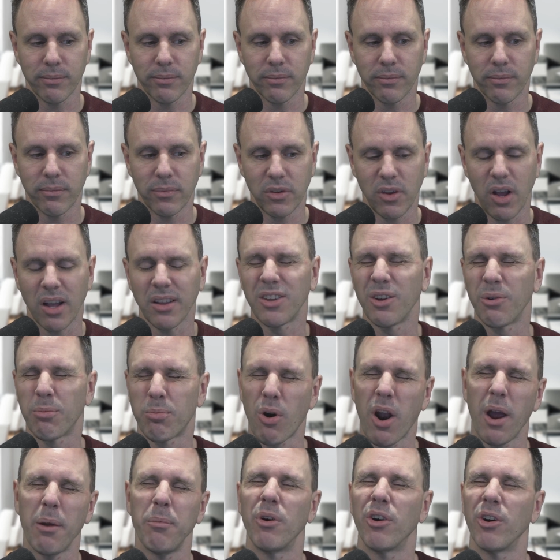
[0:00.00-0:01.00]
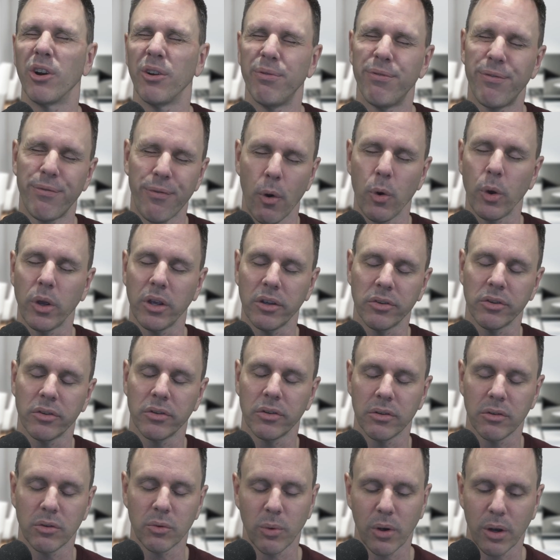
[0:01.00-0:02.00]
not their primary focus
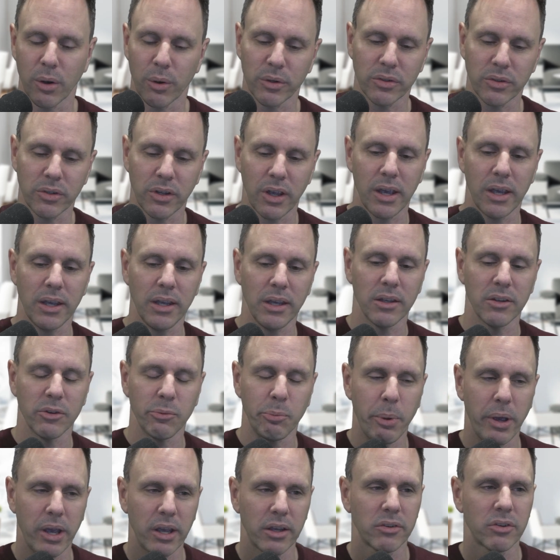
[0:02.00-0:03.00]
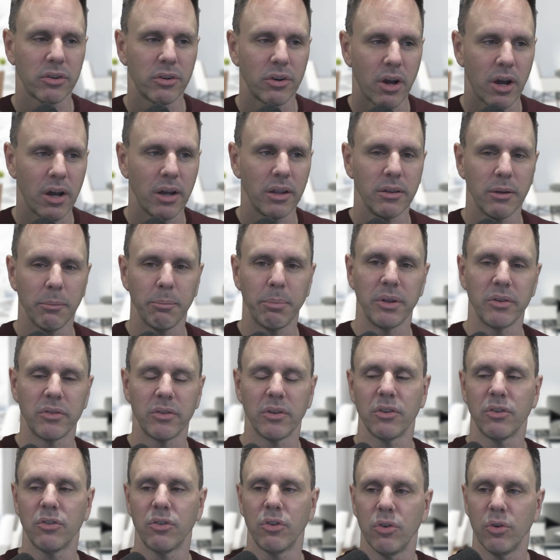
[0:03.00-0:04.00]
is what I want to say is banks are not in the
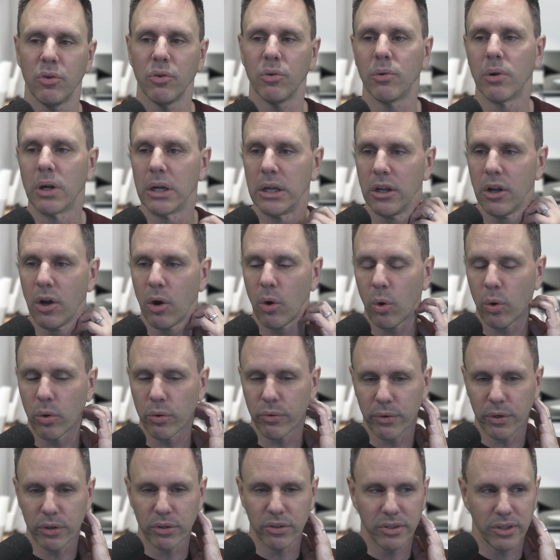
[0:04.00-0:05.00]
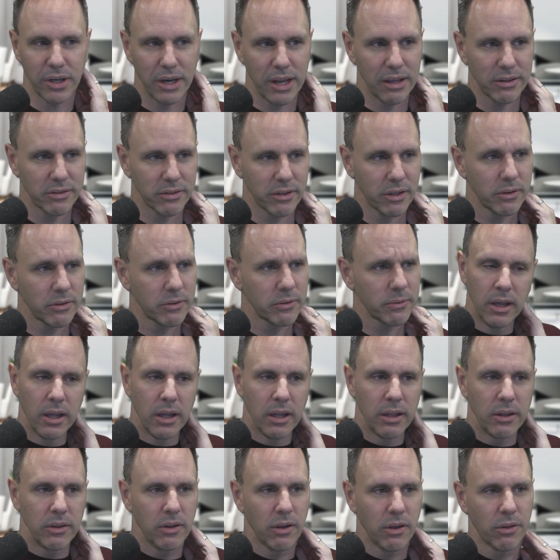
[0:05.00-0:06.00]
business to hold real estate assets.
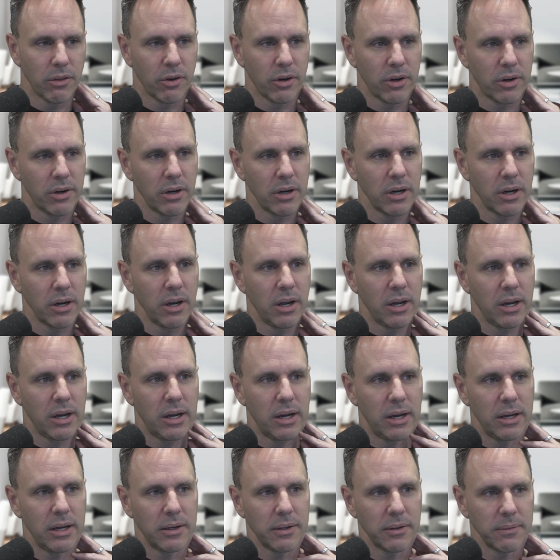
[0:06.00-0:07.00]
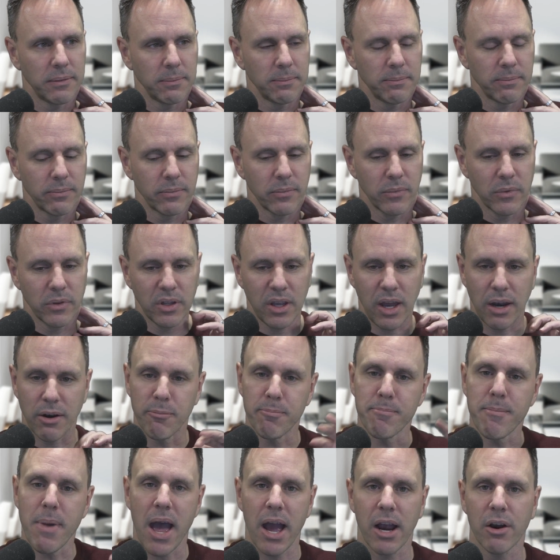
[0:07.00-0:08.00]
The other kind of
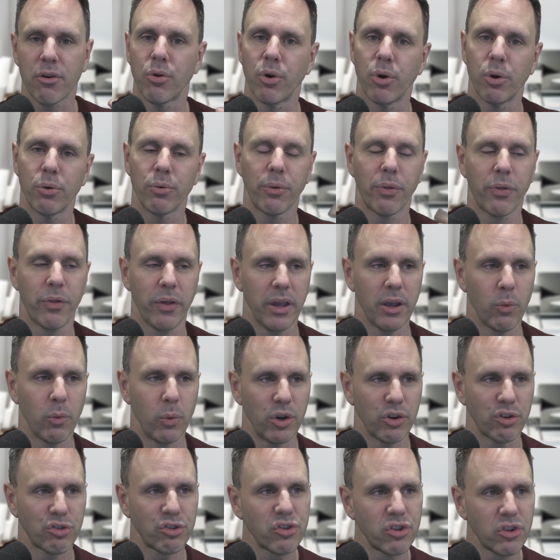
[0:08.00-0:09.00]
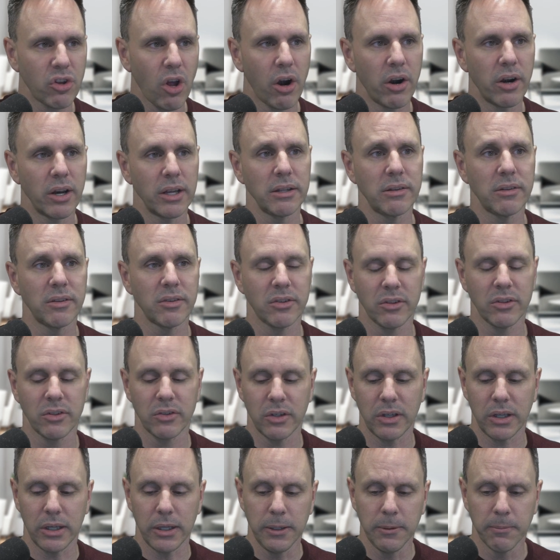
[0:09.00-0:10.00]
macro thing we're starting to
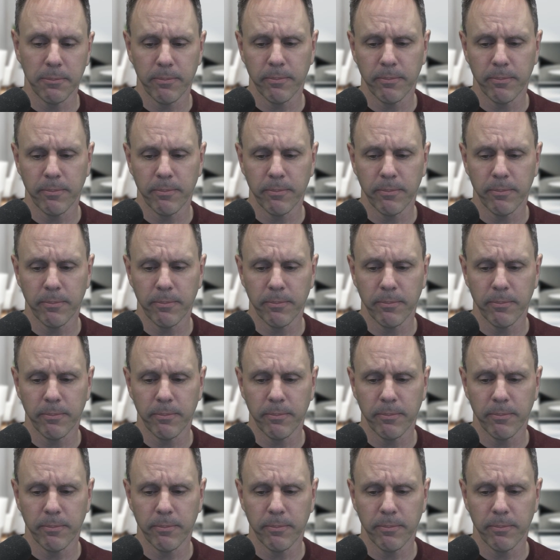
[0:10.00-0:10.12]
see